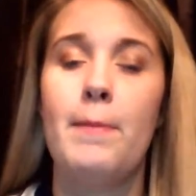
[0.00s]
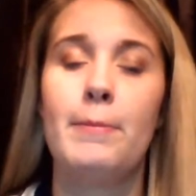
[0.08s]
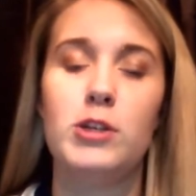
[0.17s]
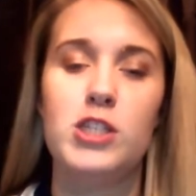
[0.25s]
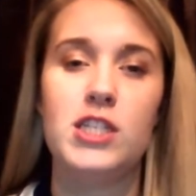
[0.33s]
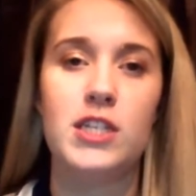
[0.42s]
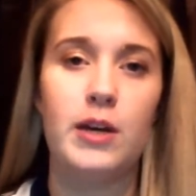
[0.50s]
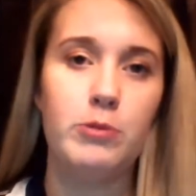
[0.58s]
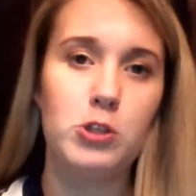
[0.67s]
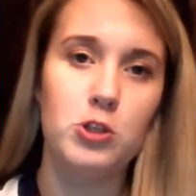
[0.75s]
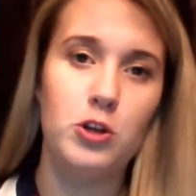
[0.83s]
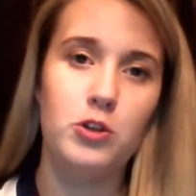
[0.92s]
Most of the time
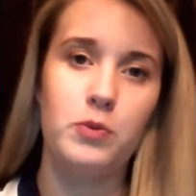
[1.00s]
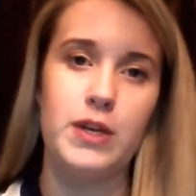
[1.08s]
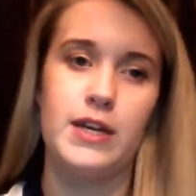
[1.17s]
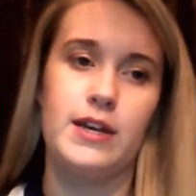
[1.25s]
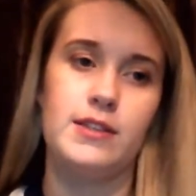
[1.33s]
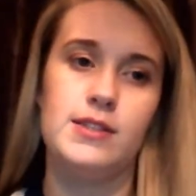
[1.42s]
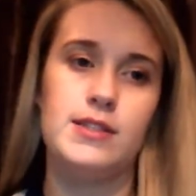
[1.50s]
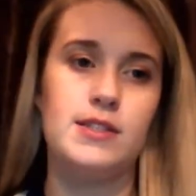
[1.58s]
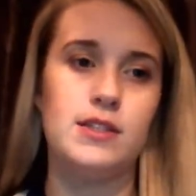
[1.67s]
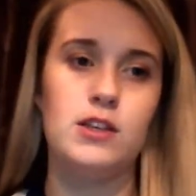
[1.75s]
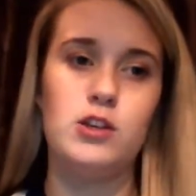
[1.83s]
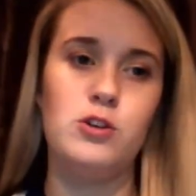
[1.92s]
you do it on the weekends.
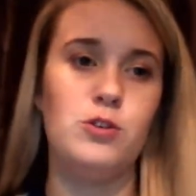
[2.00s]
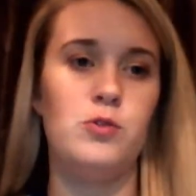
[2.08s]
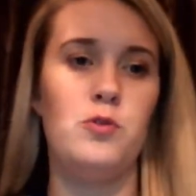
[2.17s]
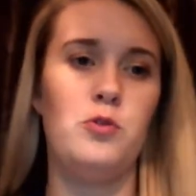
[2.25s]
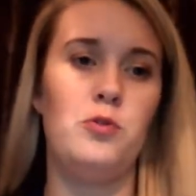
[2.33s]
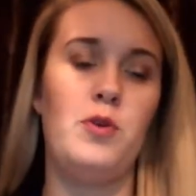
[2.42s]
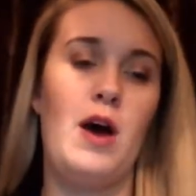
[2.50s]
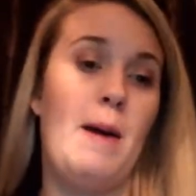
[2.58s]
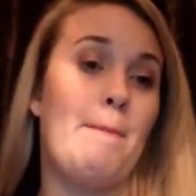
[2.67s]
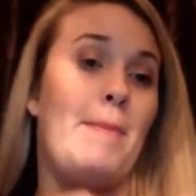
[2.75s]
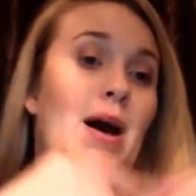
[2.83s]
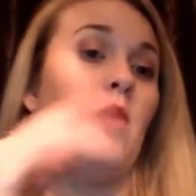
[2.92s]
You
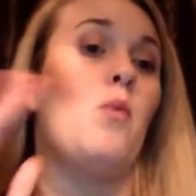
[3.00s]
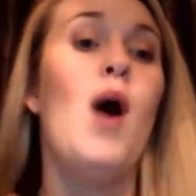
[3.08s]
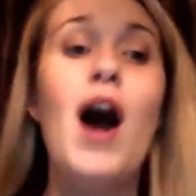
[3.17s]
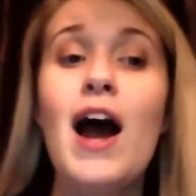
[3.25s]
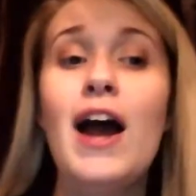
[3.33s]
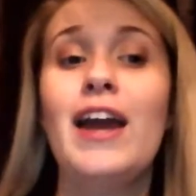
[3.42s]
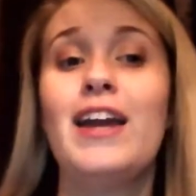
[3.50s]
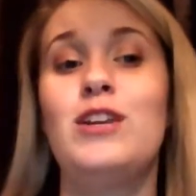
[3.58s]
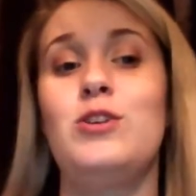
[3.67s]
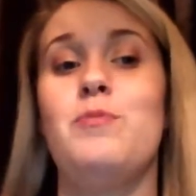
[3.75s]
buy wine,